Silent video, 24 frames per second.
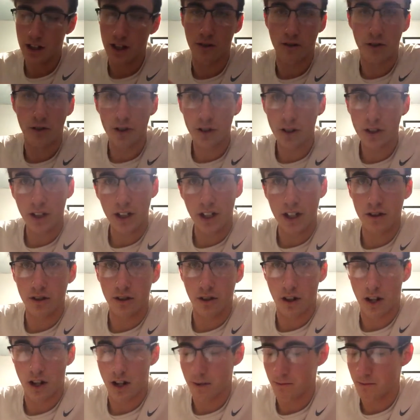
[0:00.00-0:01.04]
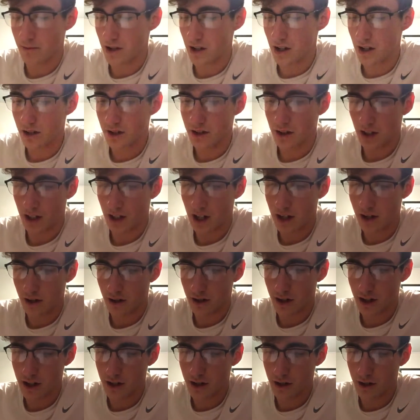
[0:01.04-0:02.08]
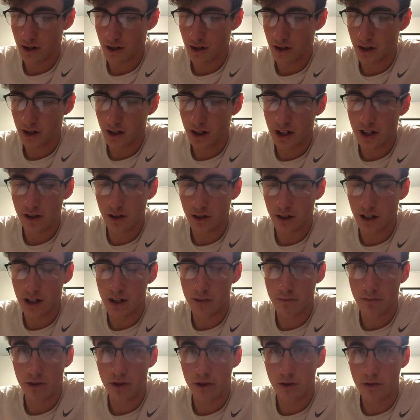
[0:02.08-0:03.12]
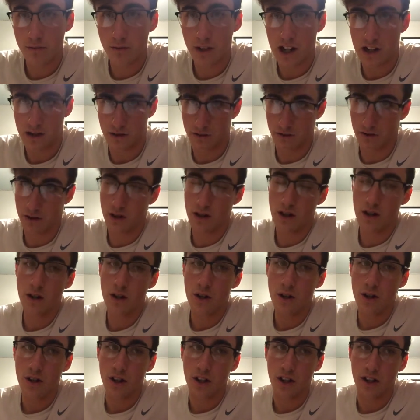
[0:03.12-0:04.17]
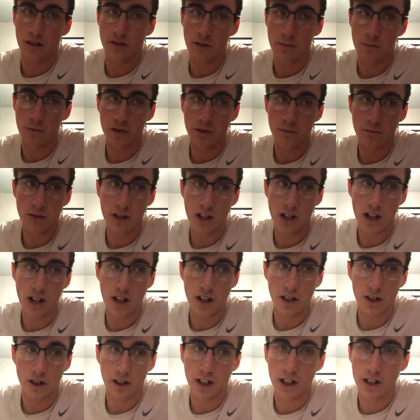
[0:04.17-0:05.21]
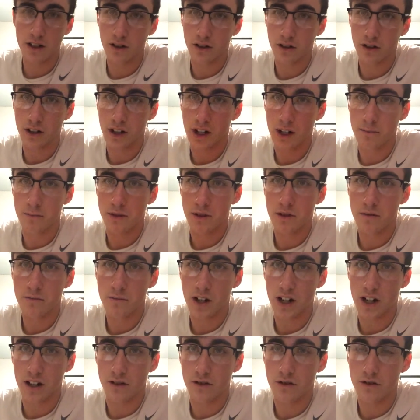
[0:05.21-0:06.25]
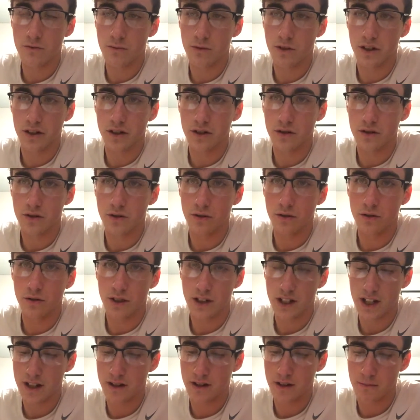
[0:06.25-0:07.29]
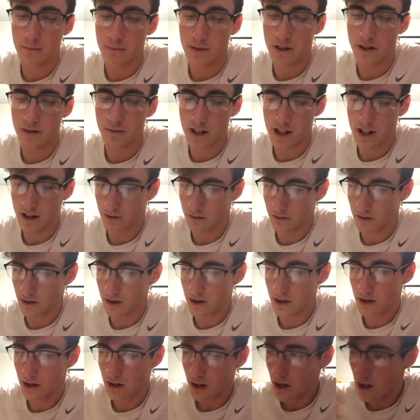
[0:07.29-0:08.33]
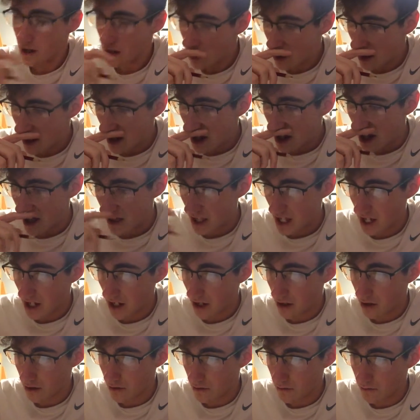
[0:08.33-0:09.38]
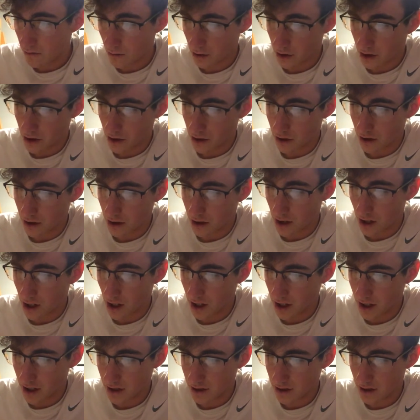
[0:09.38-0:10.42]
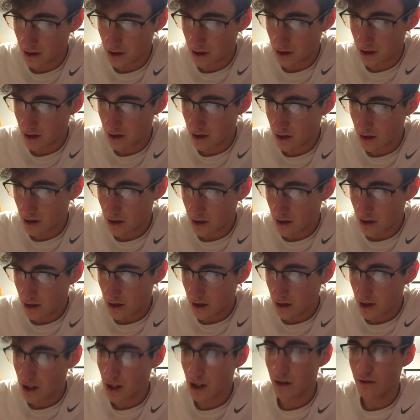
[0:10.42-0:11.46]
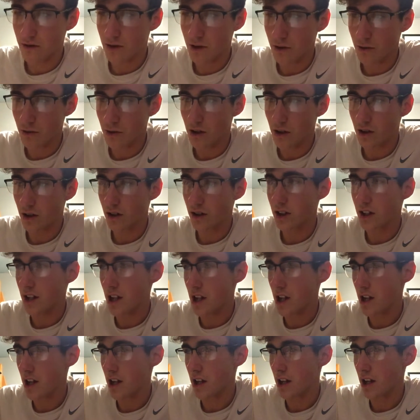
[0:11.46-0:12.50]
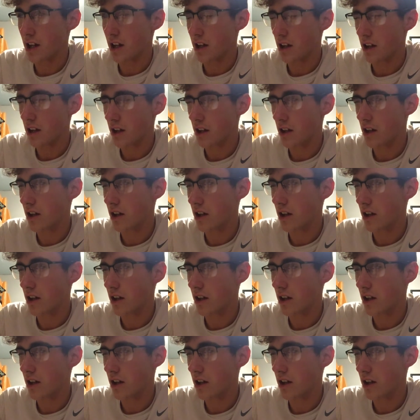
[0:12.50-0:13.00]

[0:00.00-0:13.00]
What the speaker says: If you're in kilograms, to calculate your kilograms to pounds, you have to multiply your kilograms by 2.2 to get them into pounds. And then for your height, if you are in,